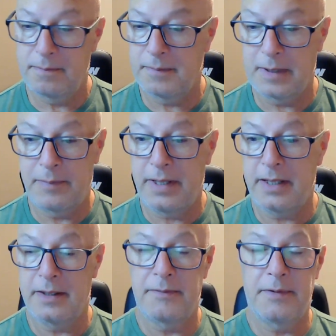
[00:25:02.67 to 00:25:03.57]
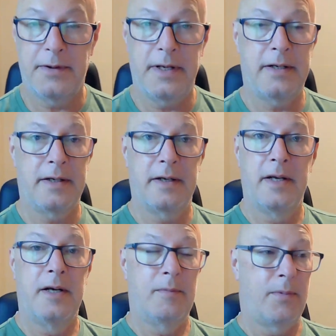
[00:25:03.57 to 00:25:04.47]
a pig. If you're eating
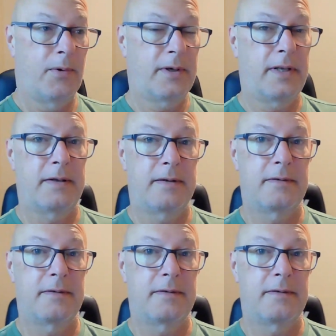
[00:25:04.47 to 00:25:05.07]
pork that